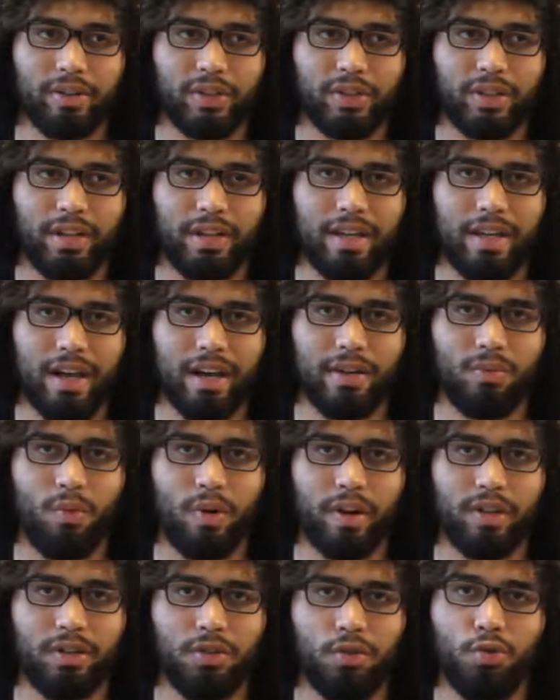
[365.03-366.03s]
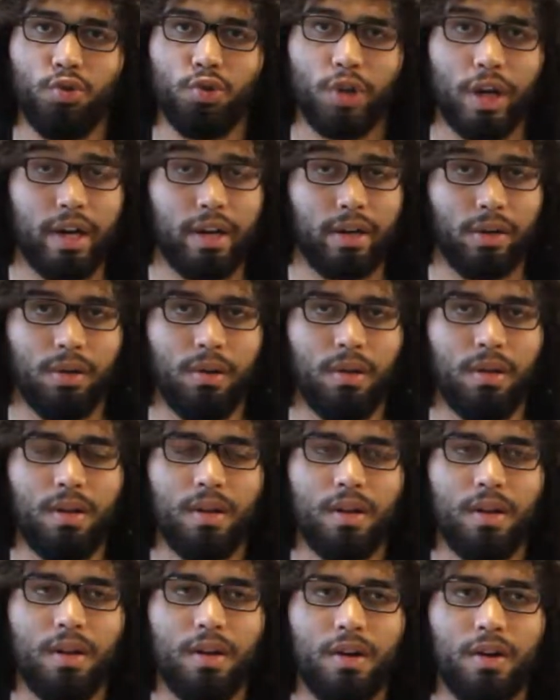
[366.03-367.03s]
that he had went to jail
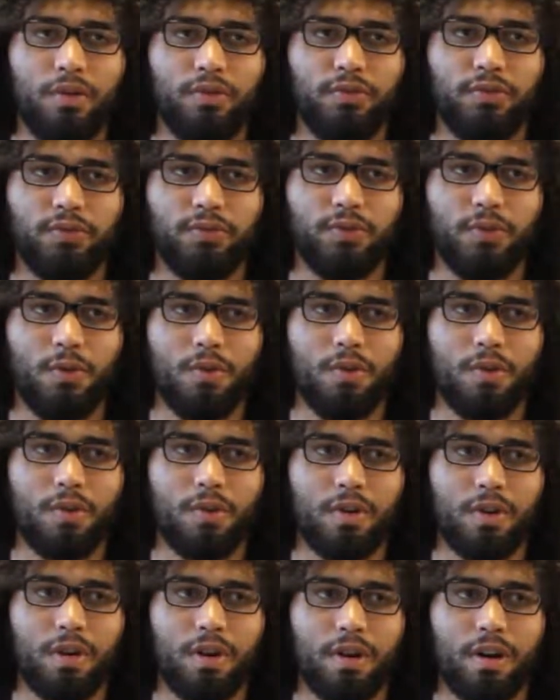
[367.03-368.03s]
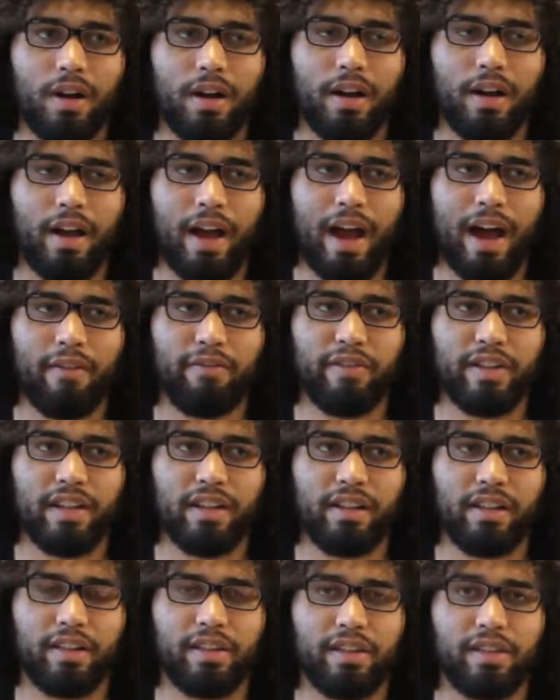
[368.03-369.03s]
for
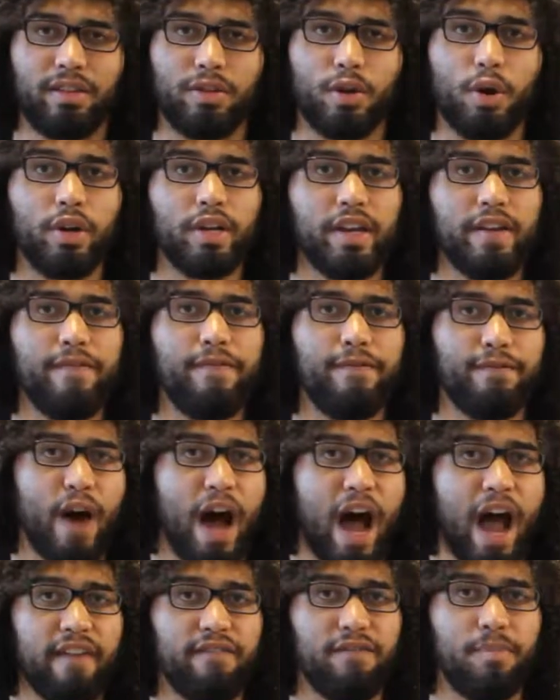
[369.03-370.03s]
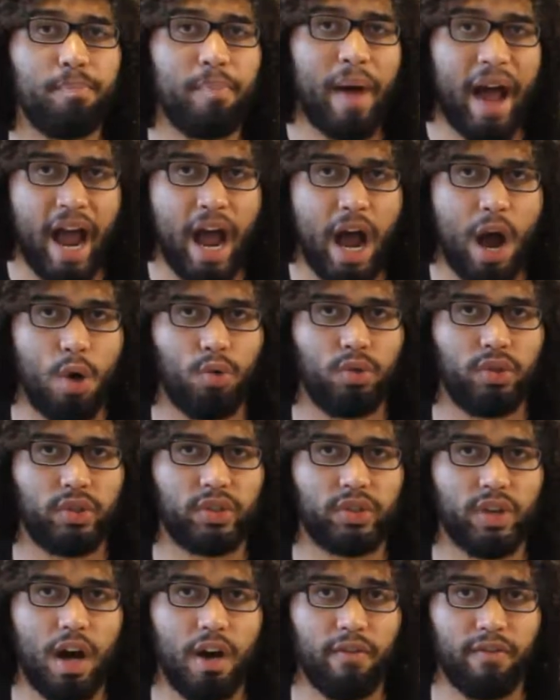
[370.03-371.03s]
having 35
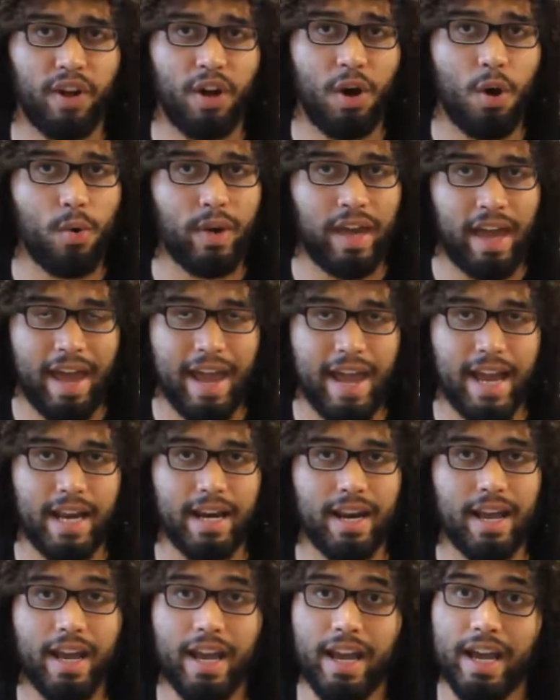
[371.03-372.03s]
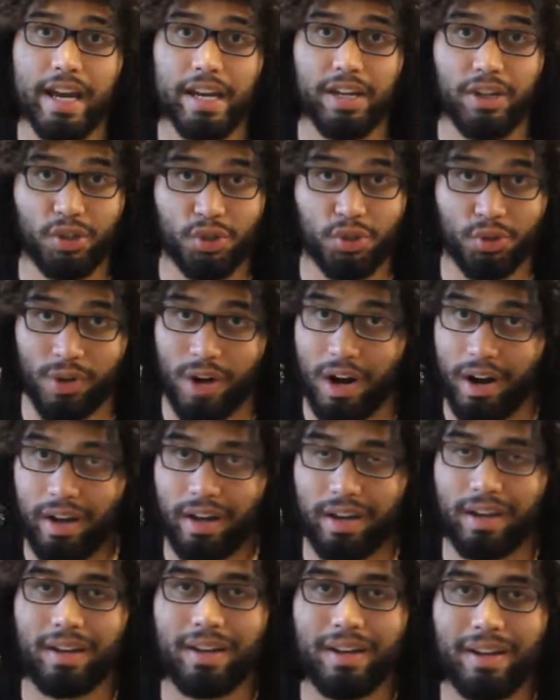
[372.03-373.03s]
pounds of cocaine in his
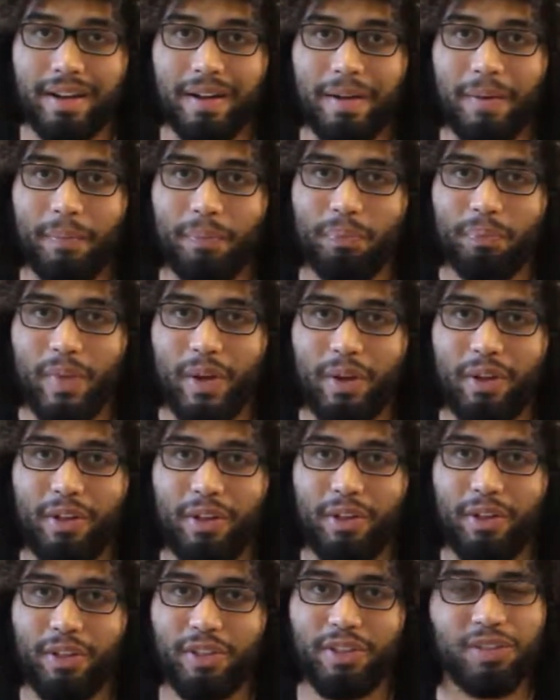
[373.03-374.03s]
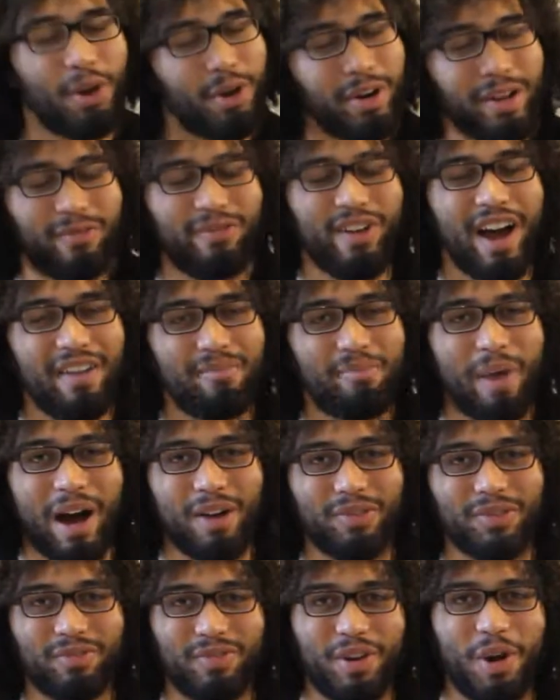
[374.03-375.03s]
trunk. 35
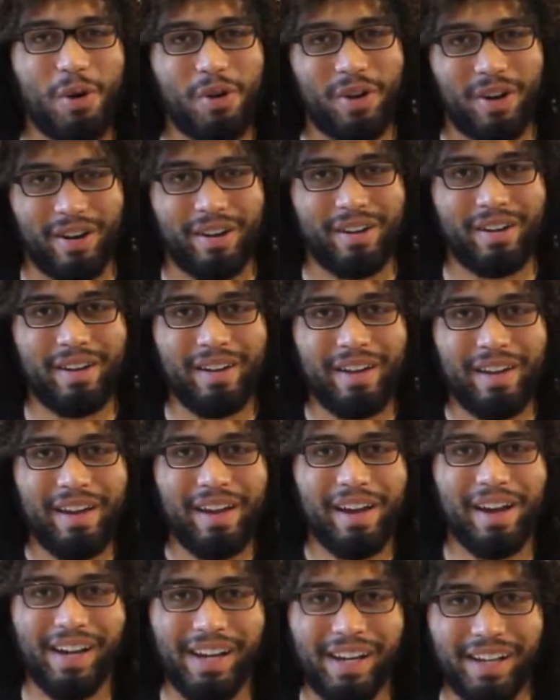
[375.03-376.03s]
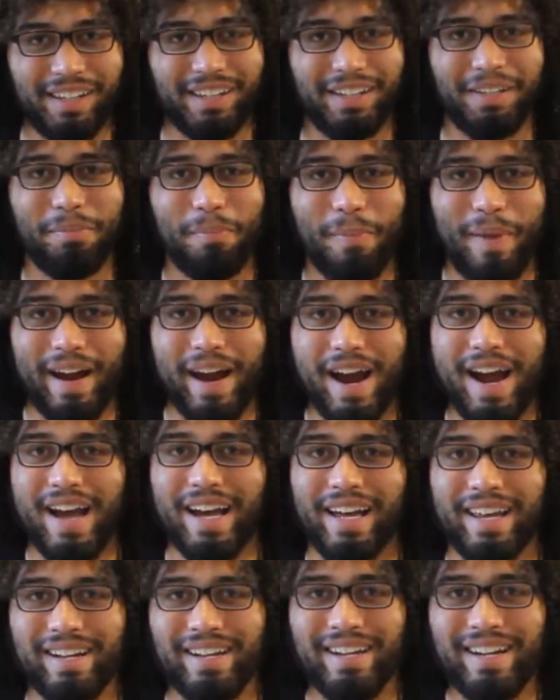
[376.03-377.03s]
pounds of coca.
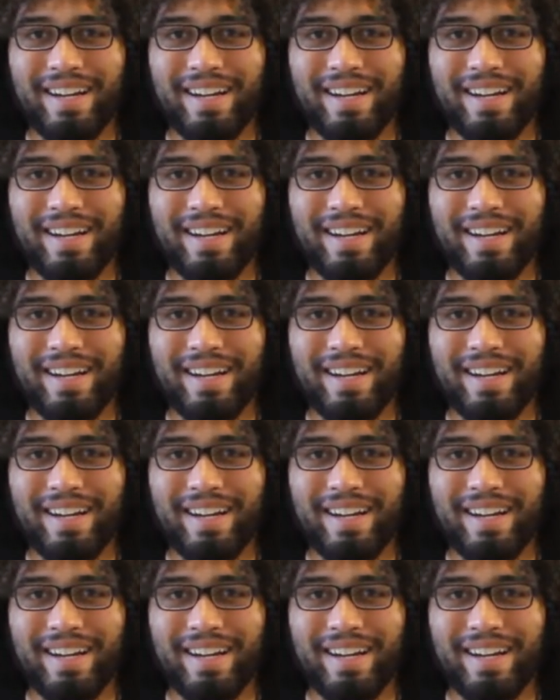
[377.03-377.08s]
Man.